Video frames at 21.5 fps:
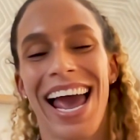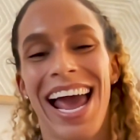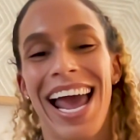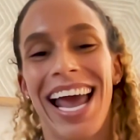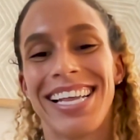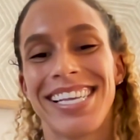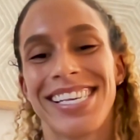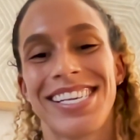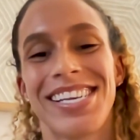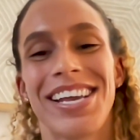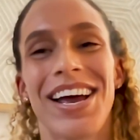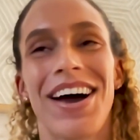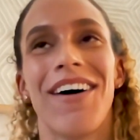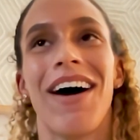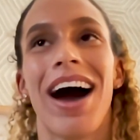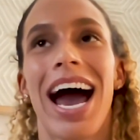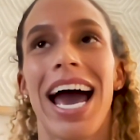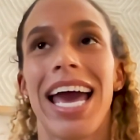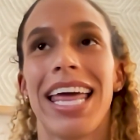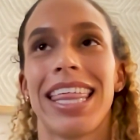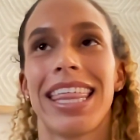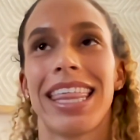And so
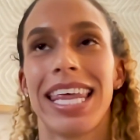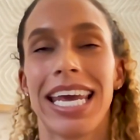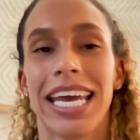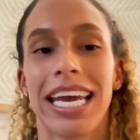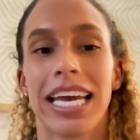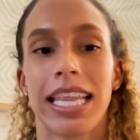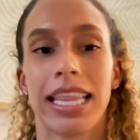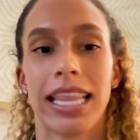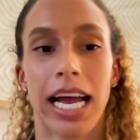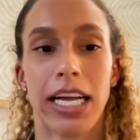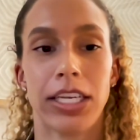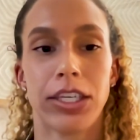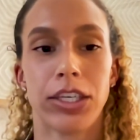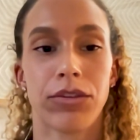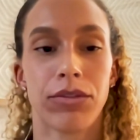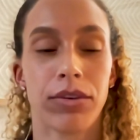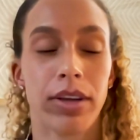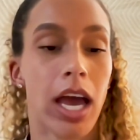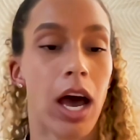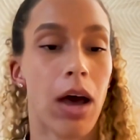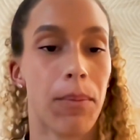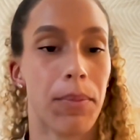I think that just
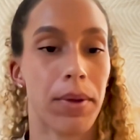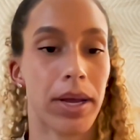really helped,